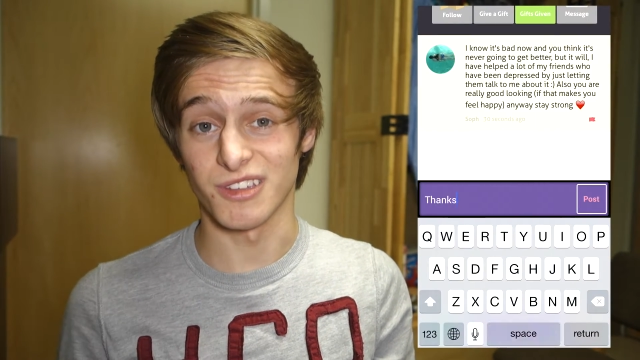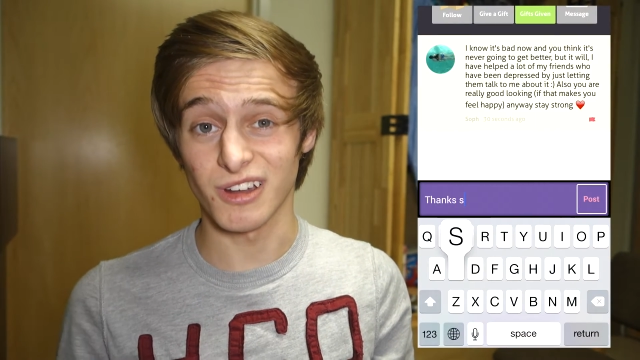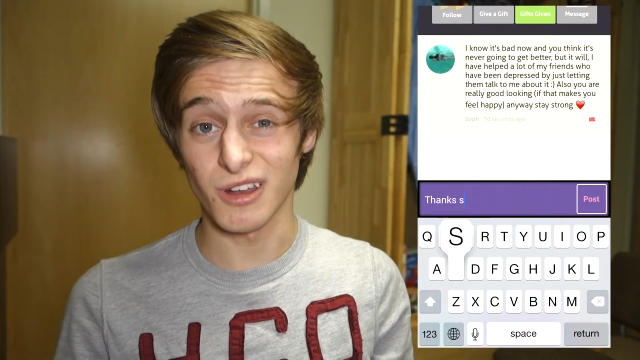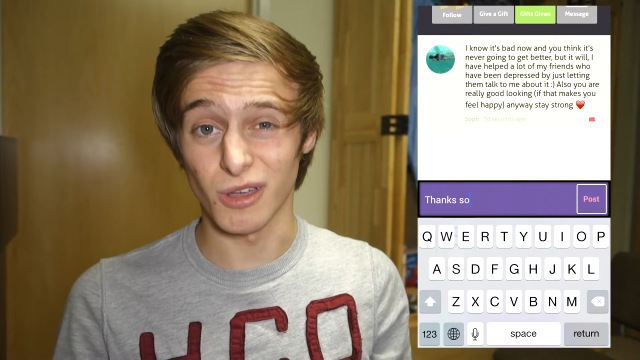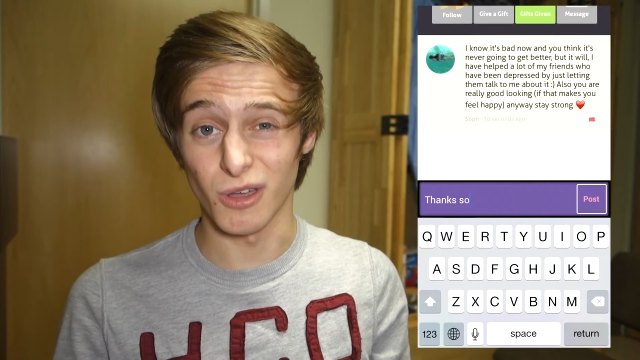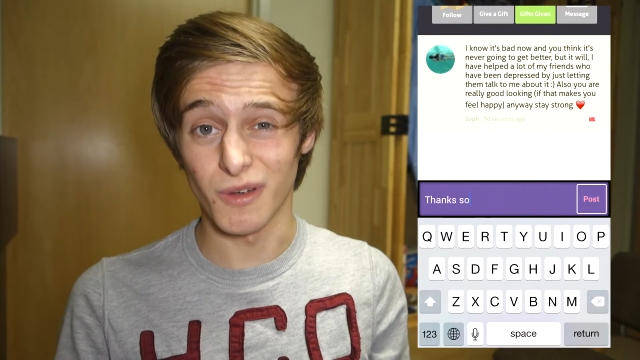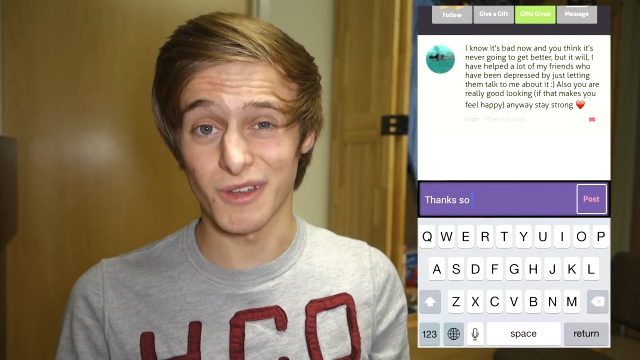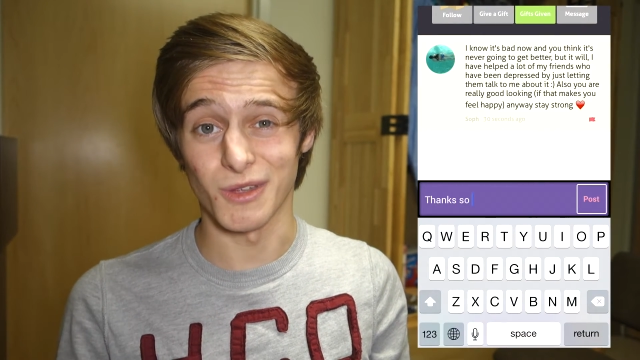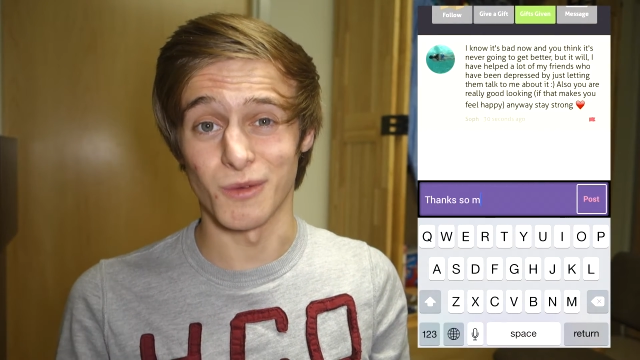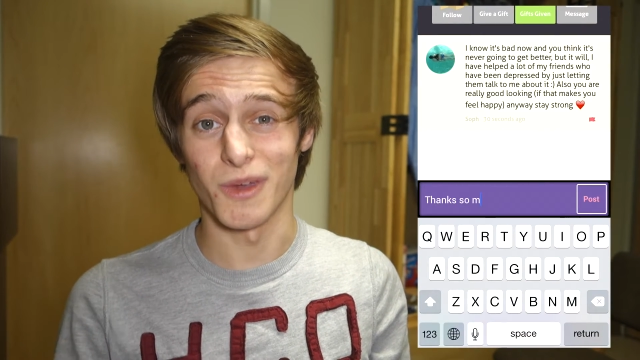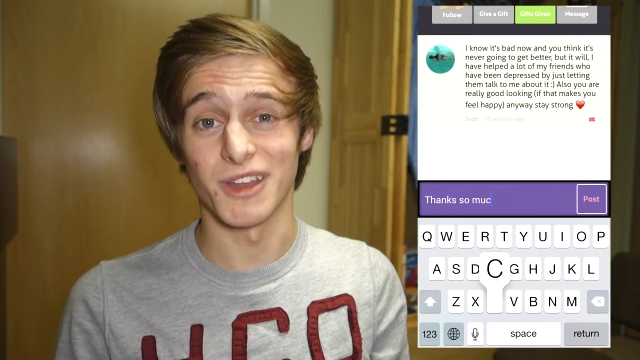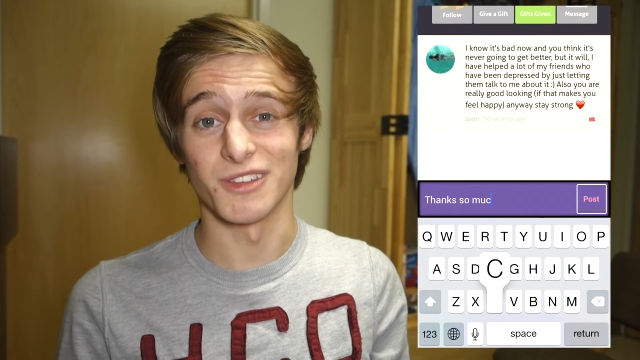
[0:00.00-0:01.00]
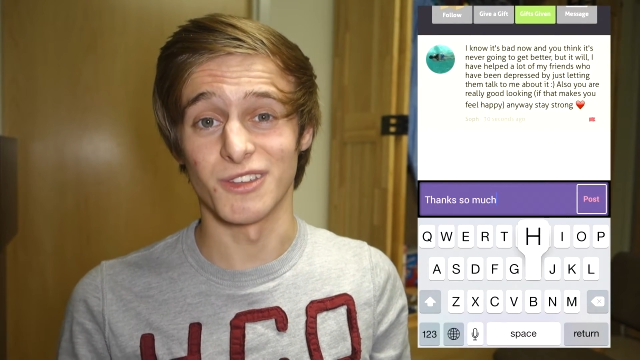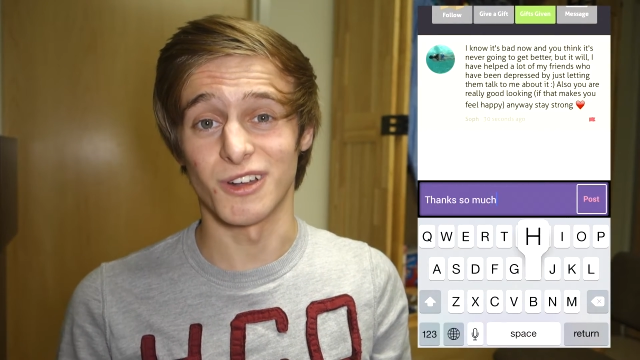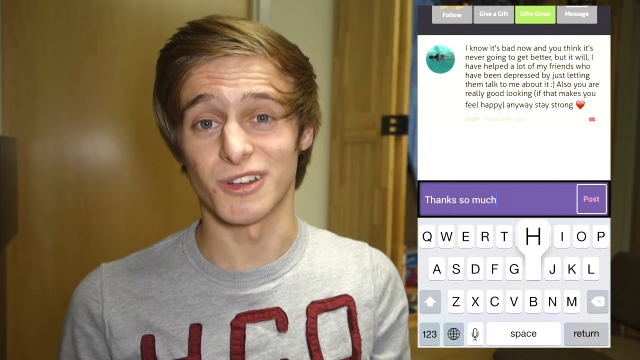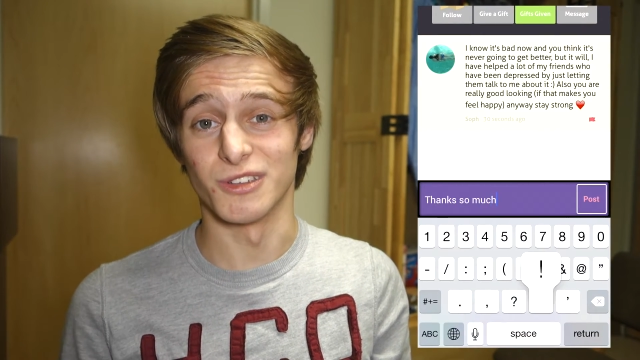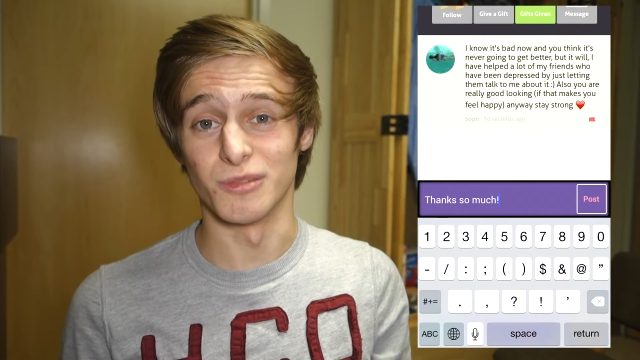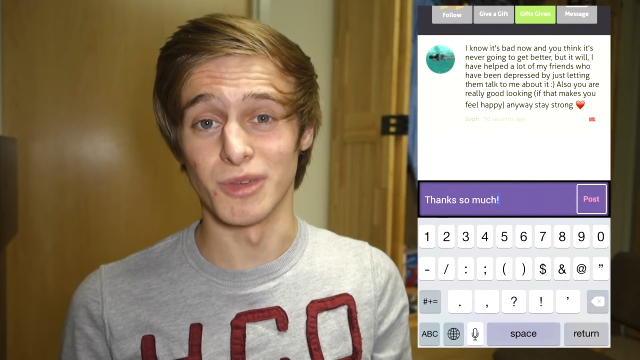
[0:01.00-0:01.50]
They're going to go out of their way to
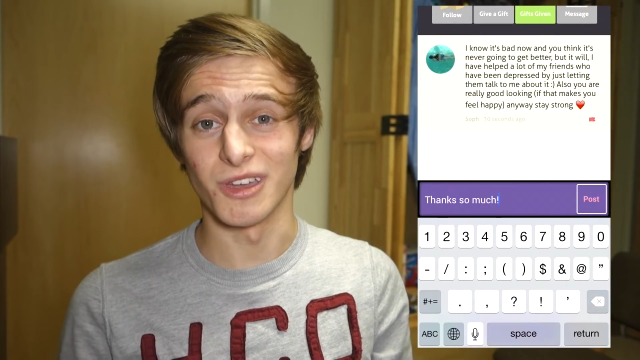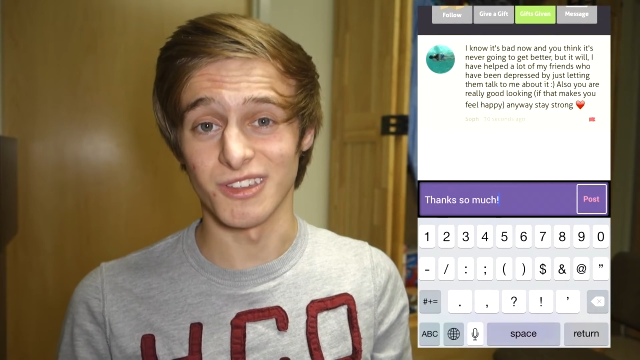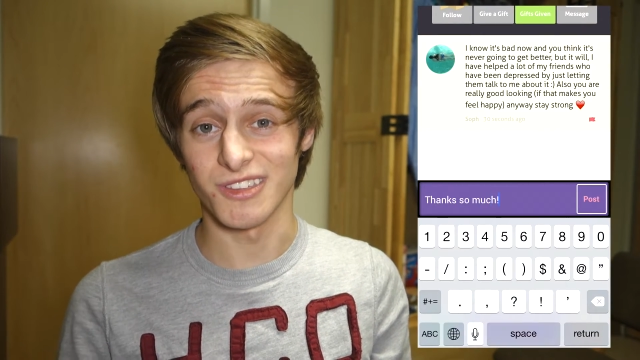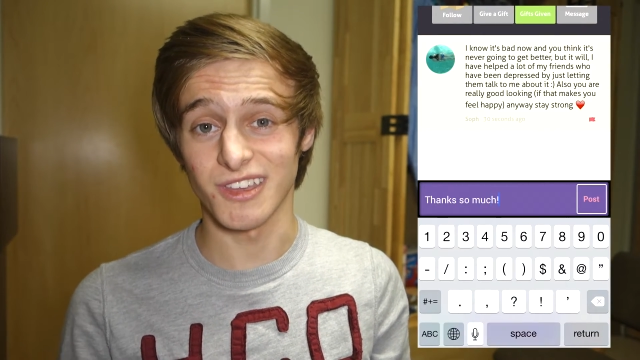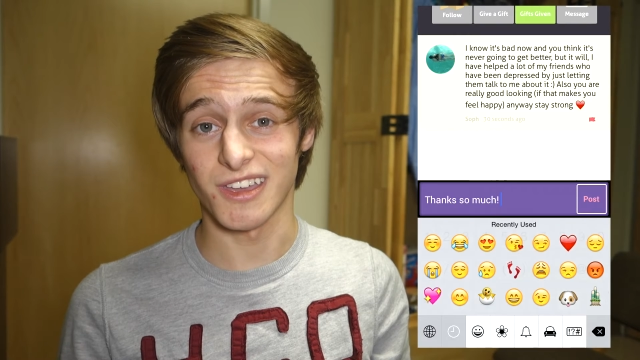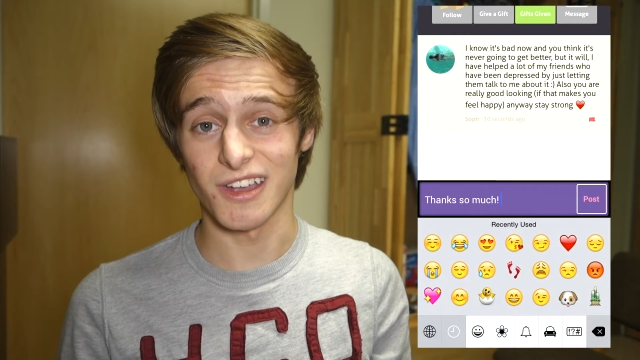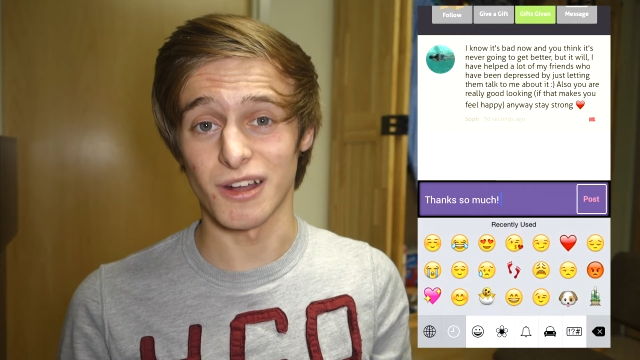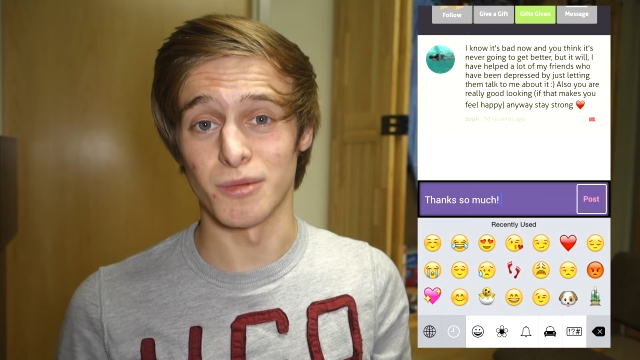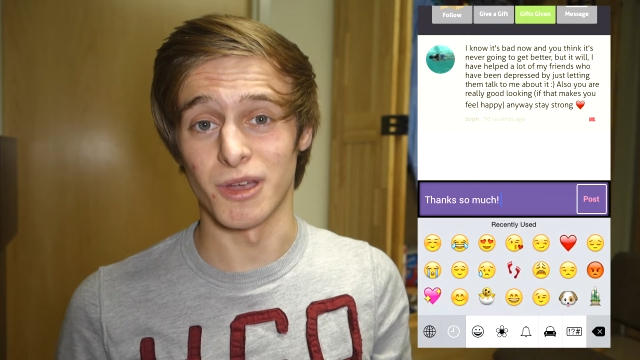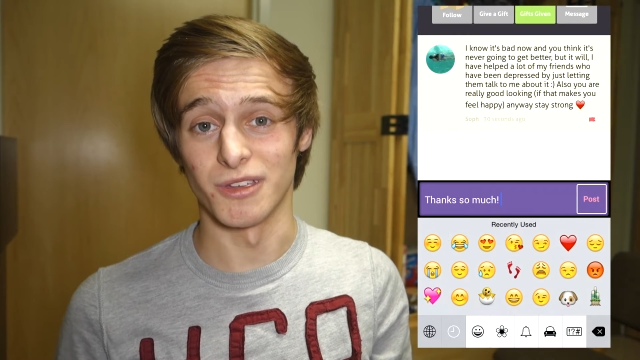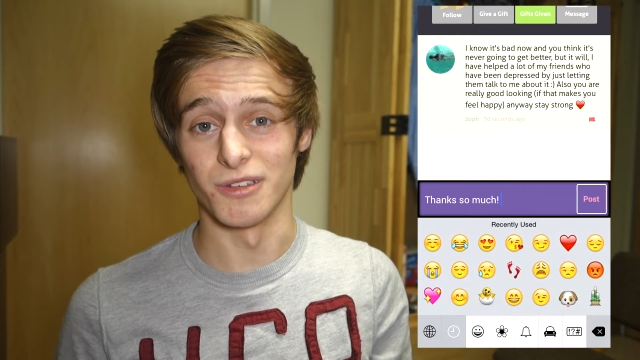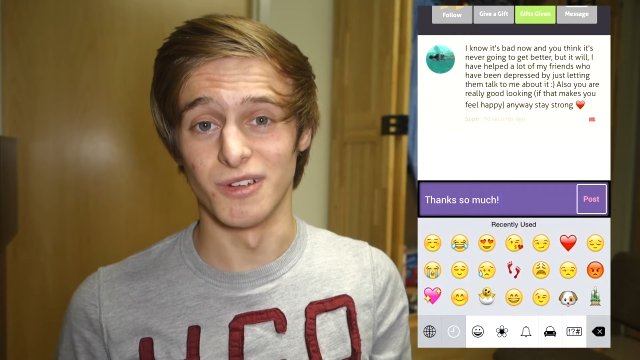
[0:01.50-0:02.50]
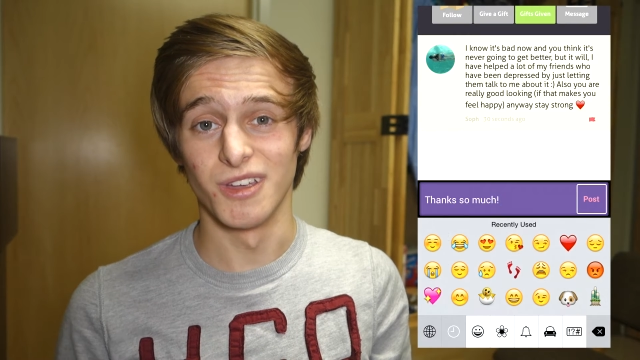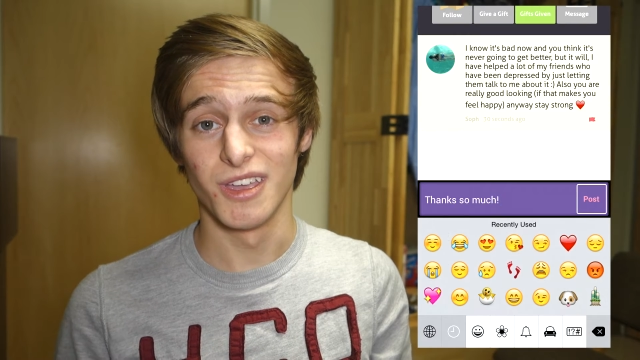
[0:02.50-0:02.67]
talk to you because they care about you.